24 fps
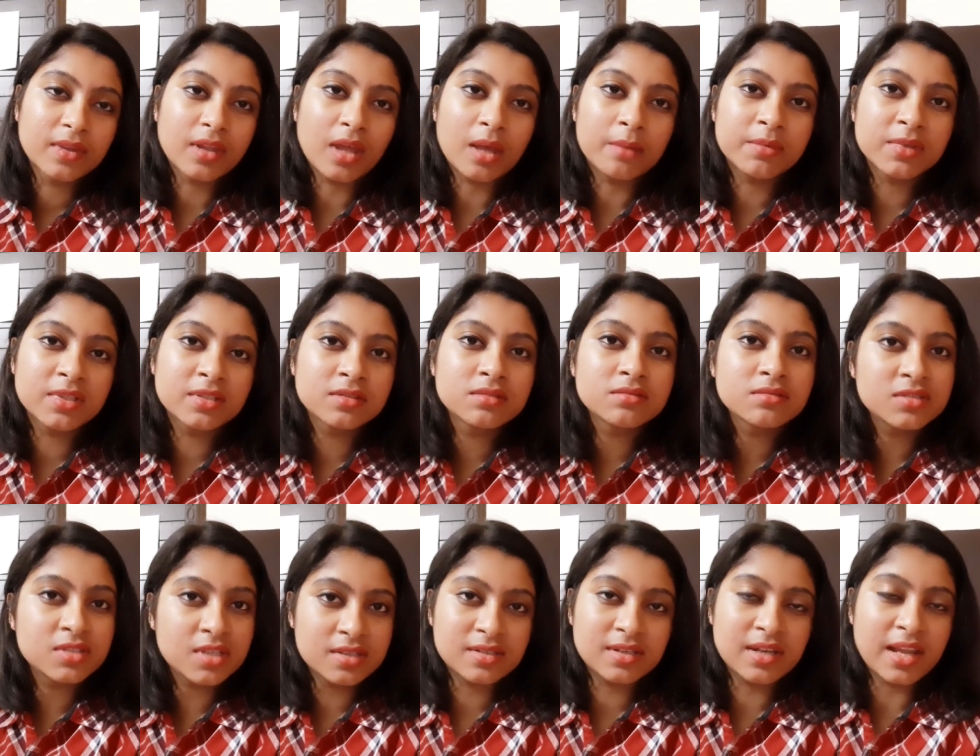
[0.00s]
I mean,
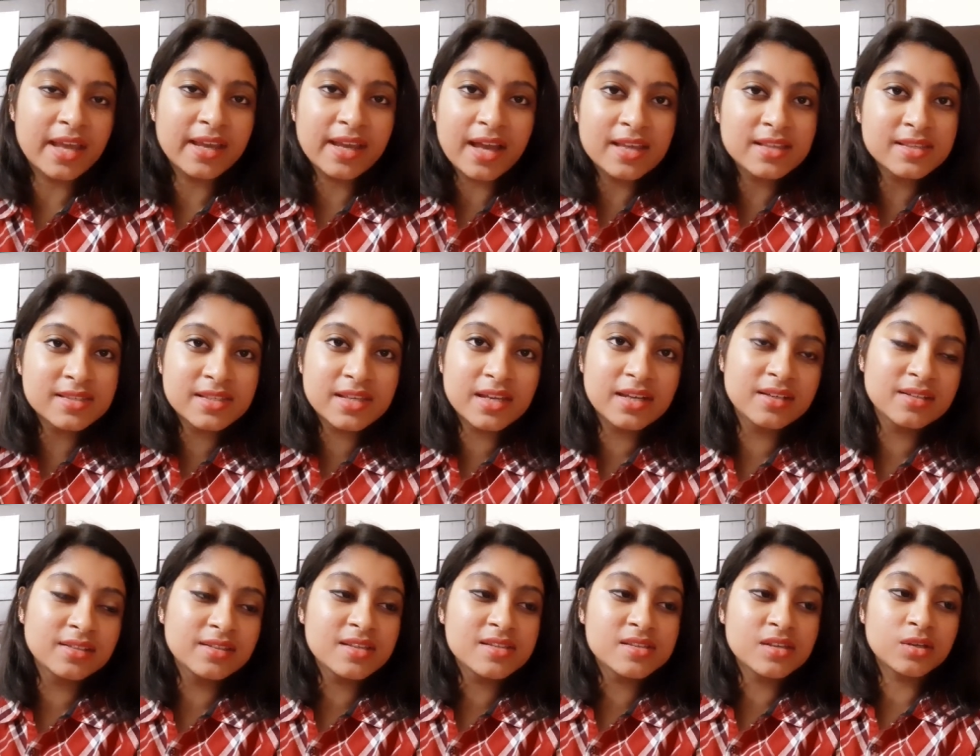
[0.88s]
just like I
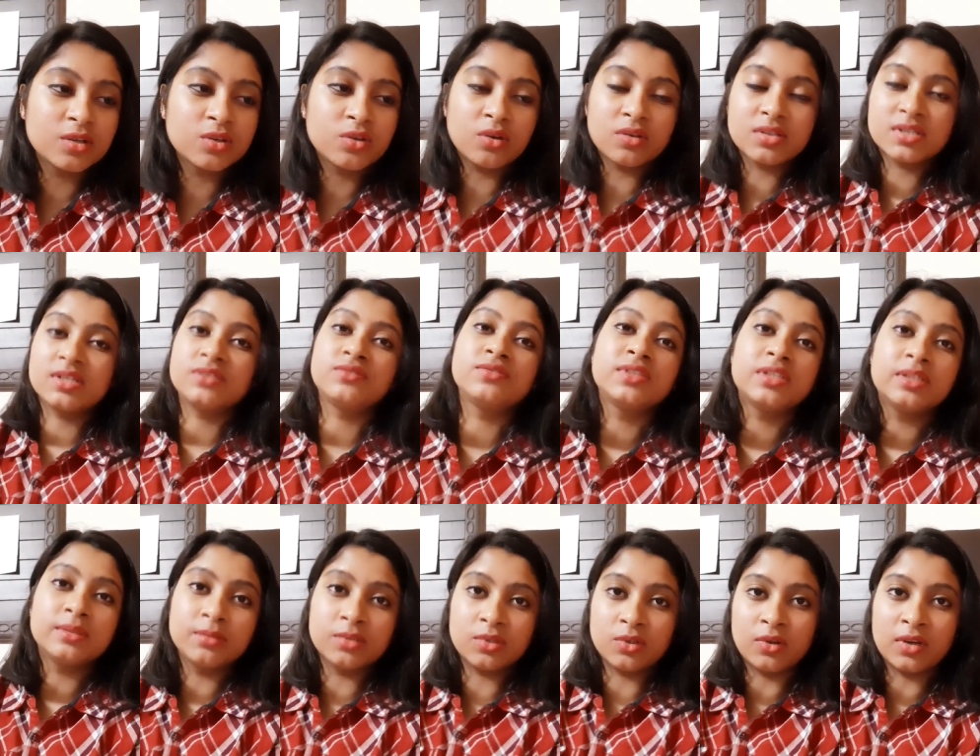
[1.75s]
said, these are not
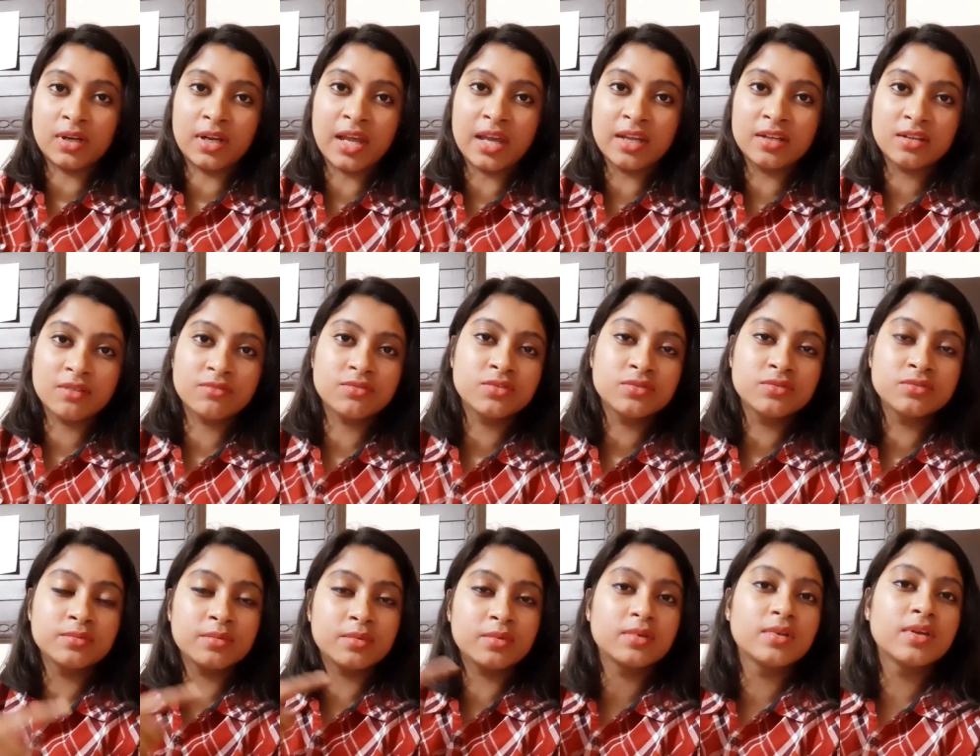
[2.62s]
available online. You have
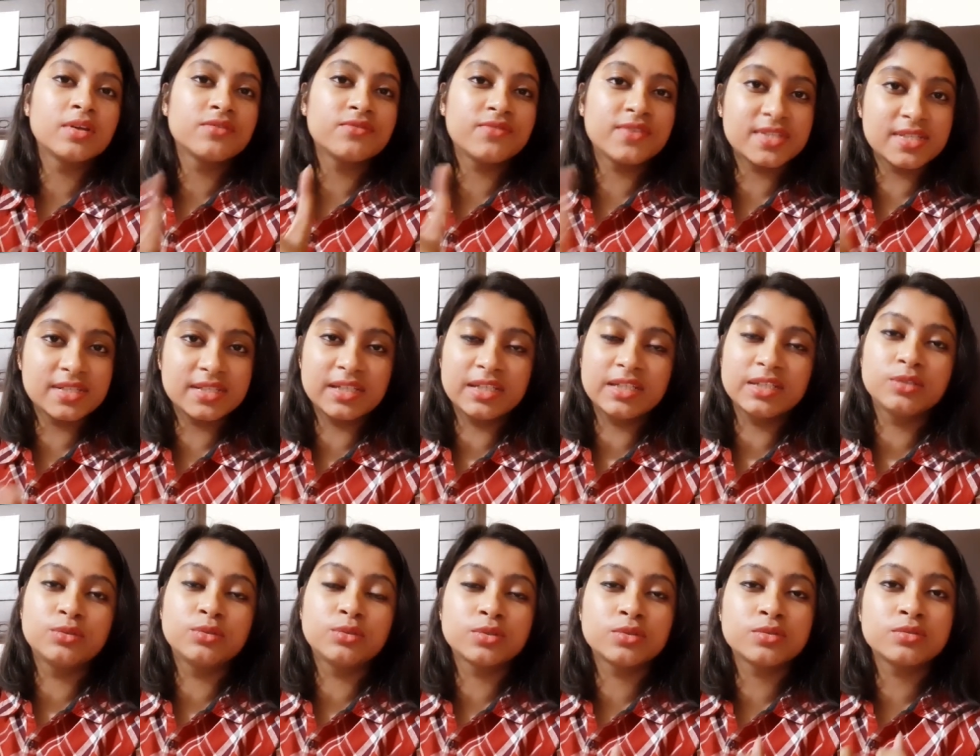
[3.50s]
to physically
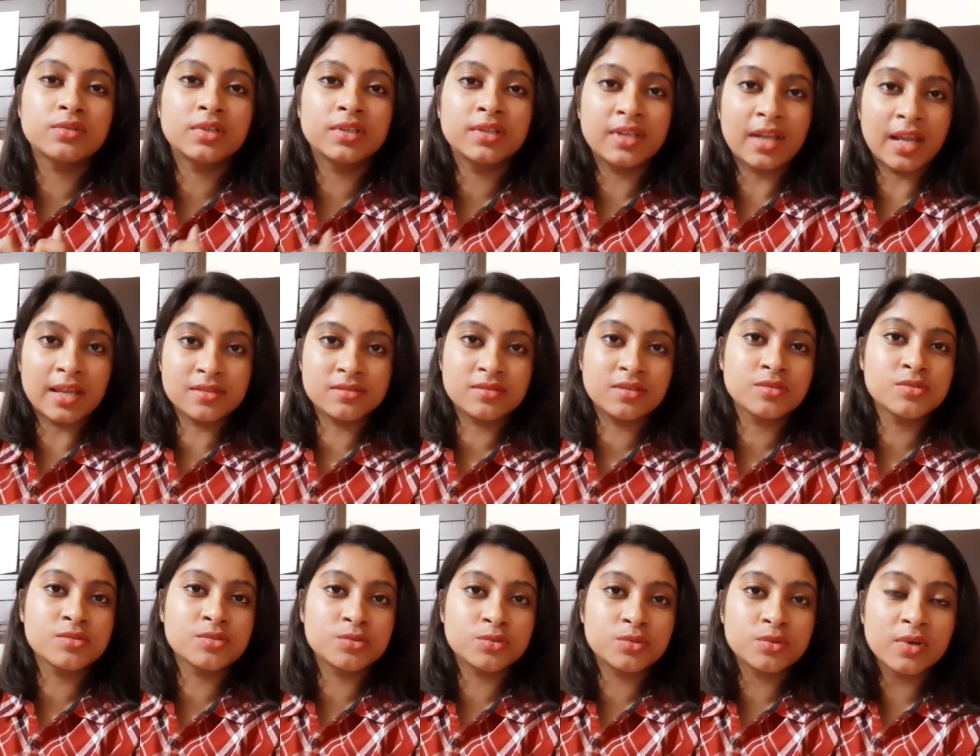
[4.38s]
go to a Reliance
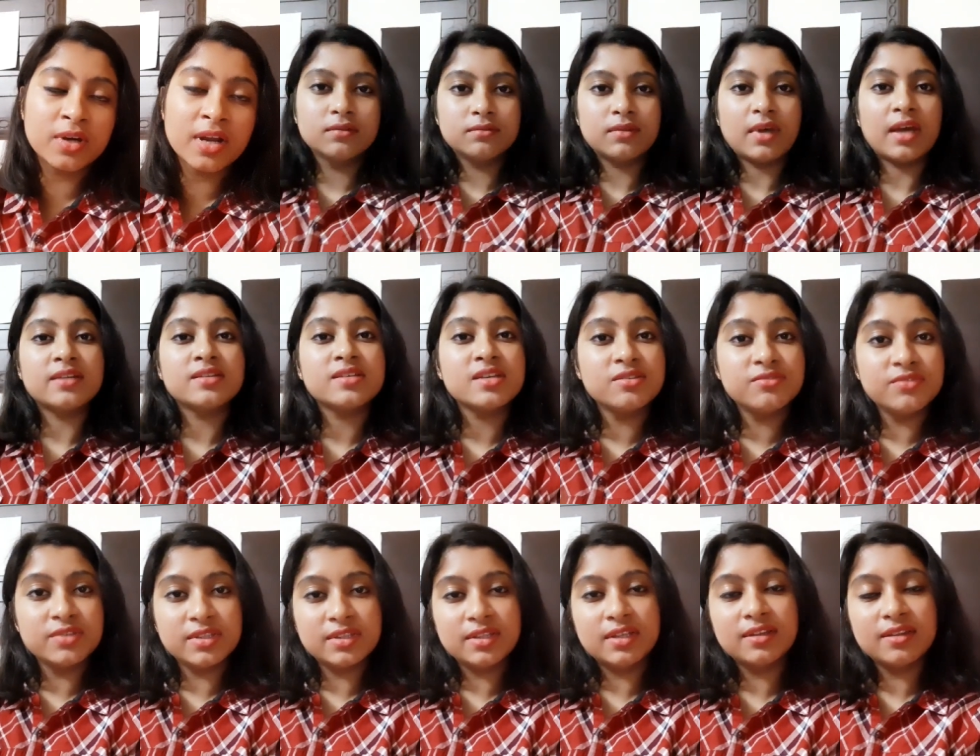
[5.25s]
store, and
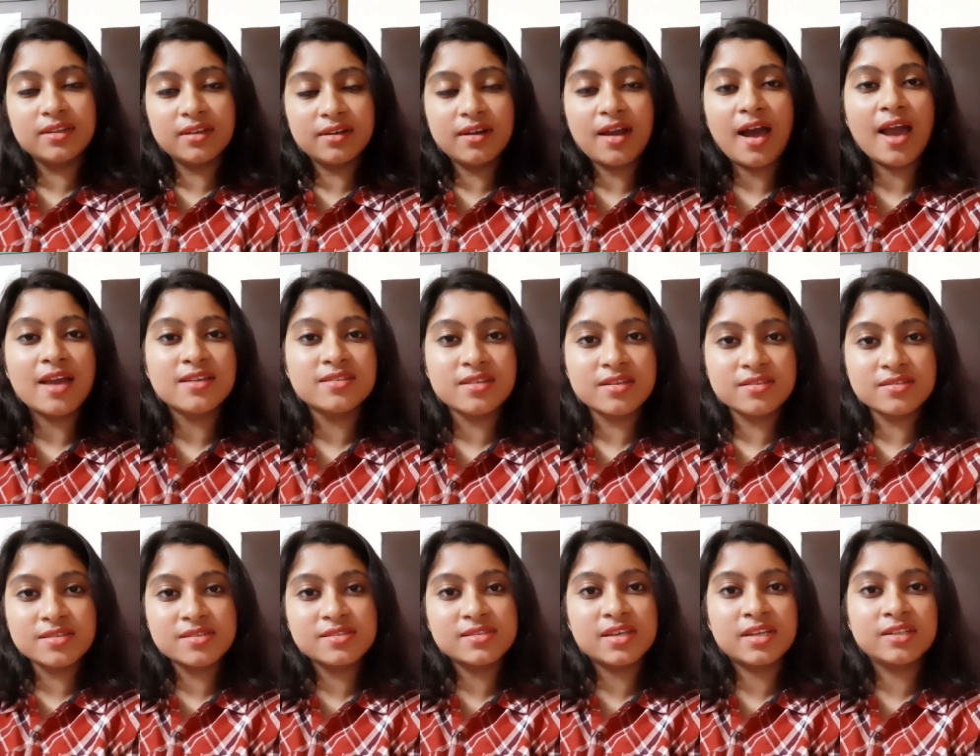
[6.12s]
even then there are high
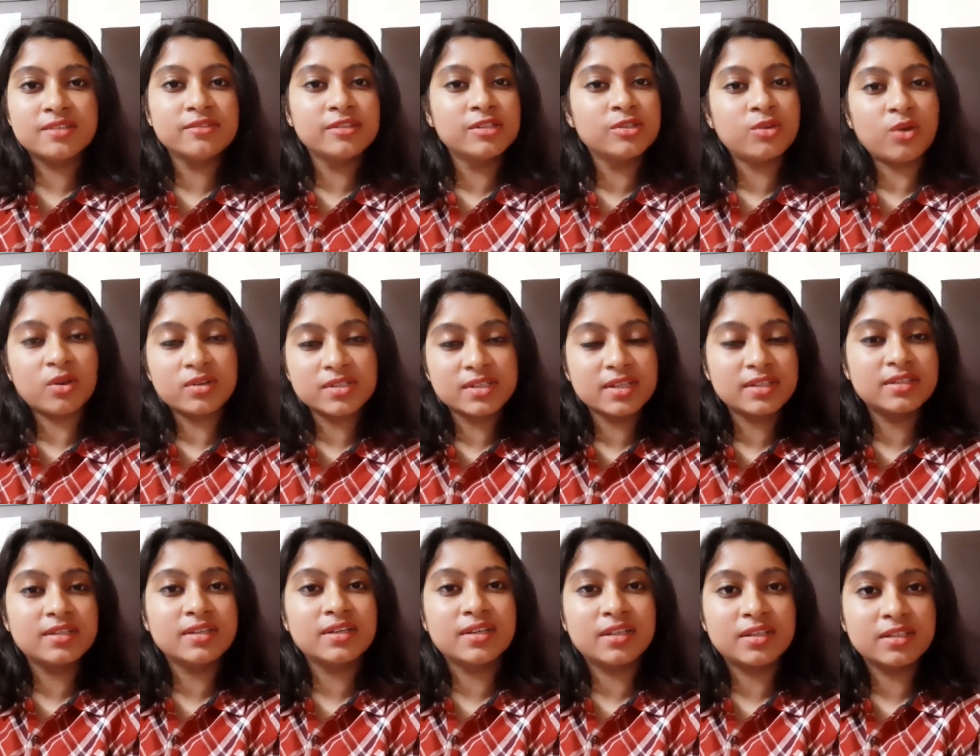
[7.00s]
chances that you will not
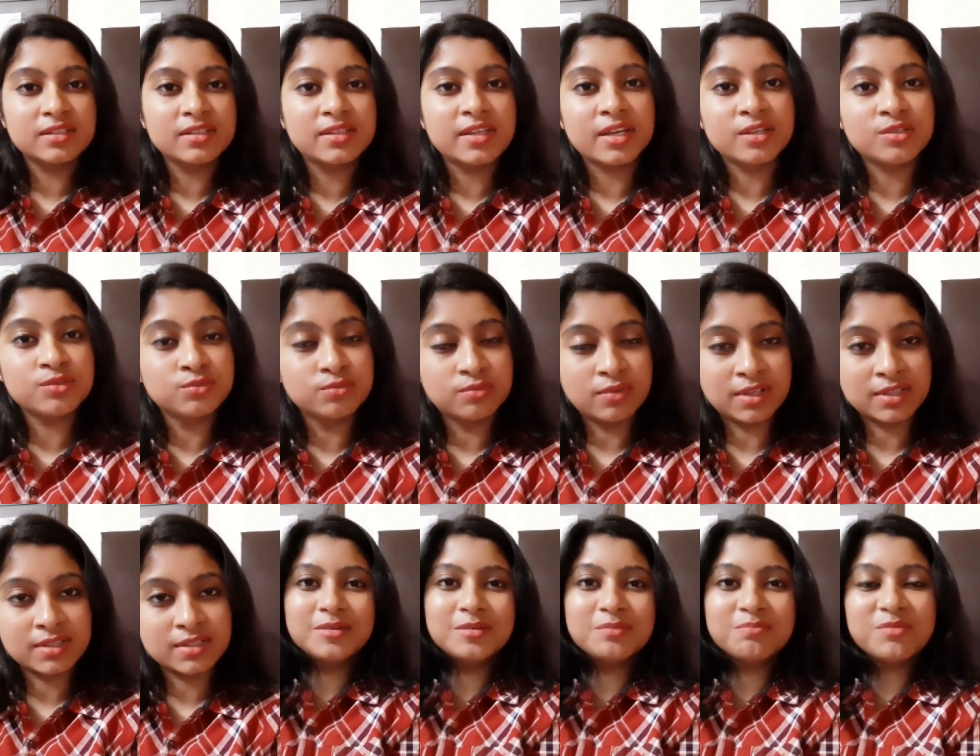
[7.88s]
get the color that you want.